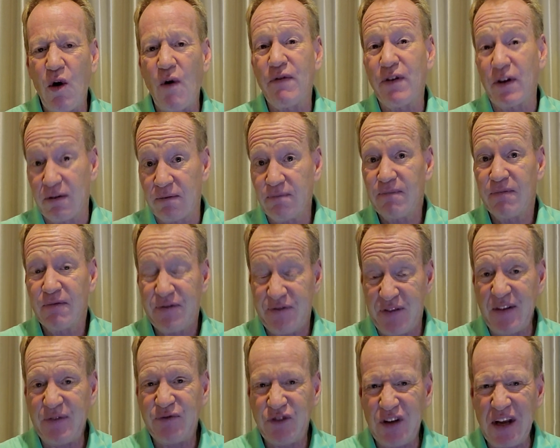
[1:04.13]
over
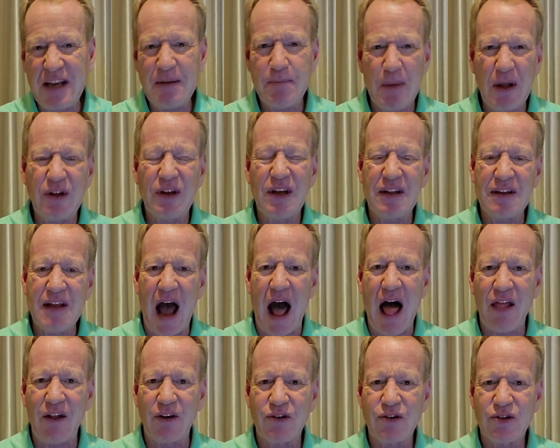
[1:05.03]
$15 million
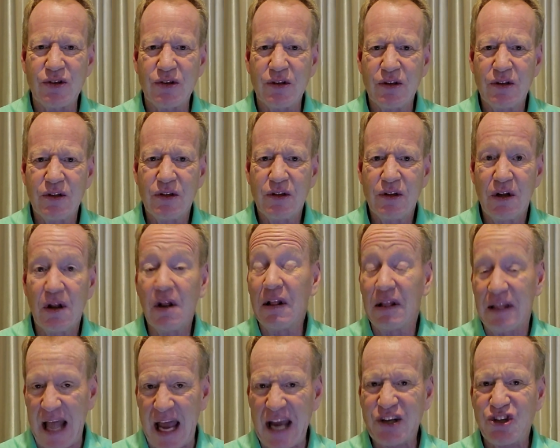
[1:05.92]

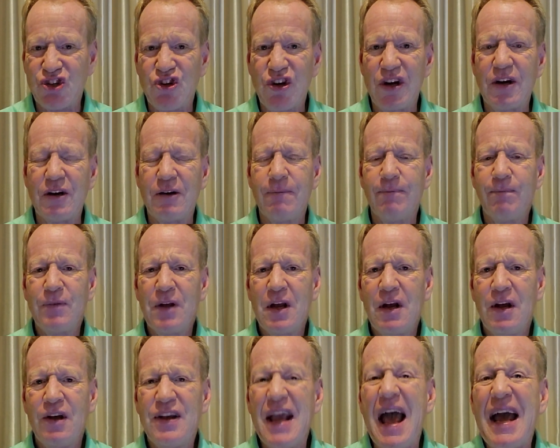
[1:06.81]
last year?
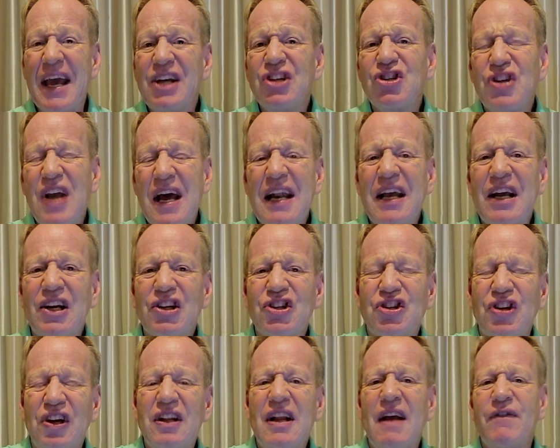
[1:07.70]
Yeah, he's getting a
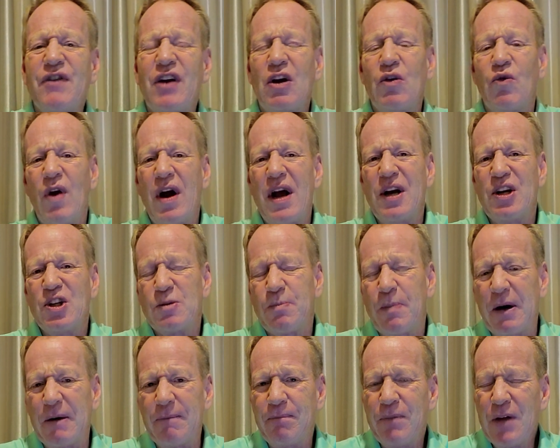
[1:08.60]
significant raise,
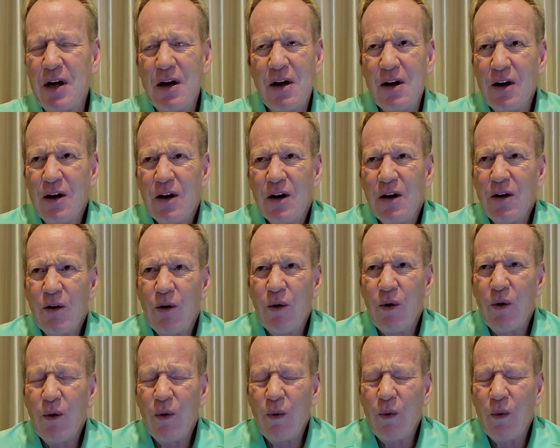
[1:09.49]
but
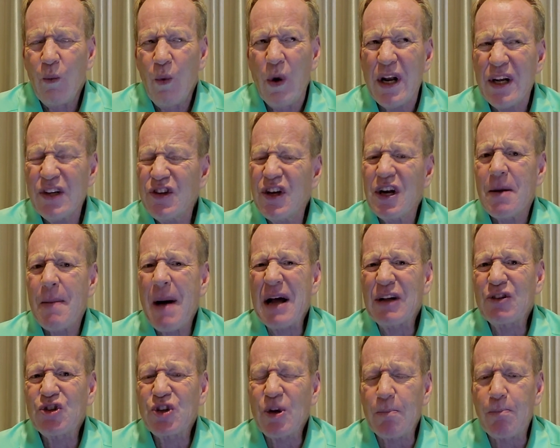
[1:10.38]
what is it
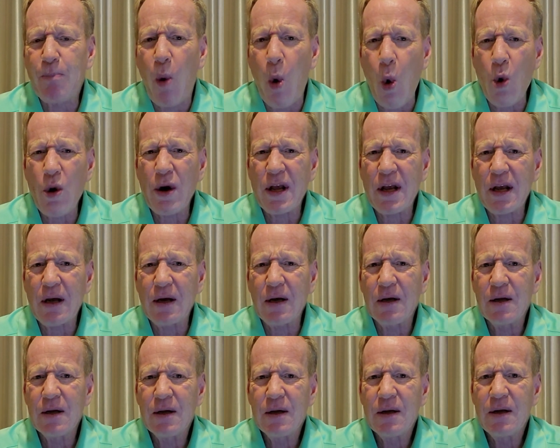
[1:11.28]
about
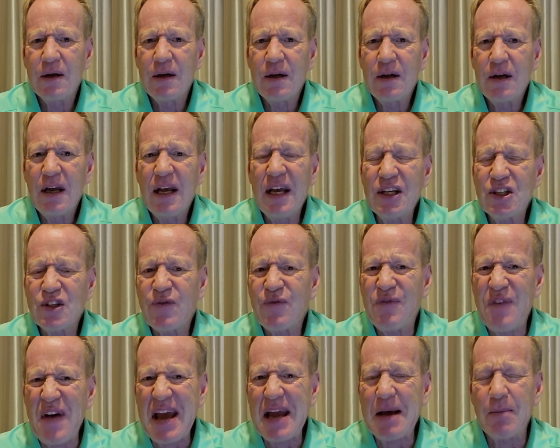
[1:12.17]
supporting his
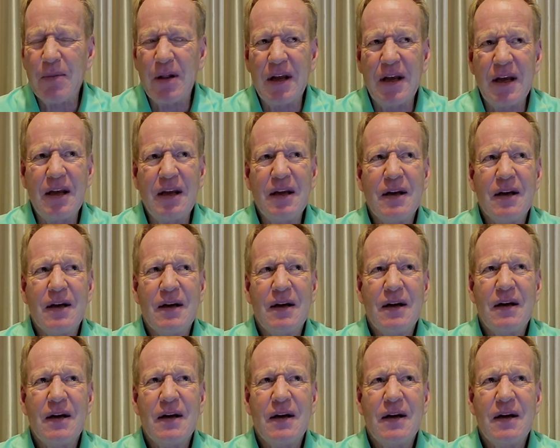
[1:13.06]
family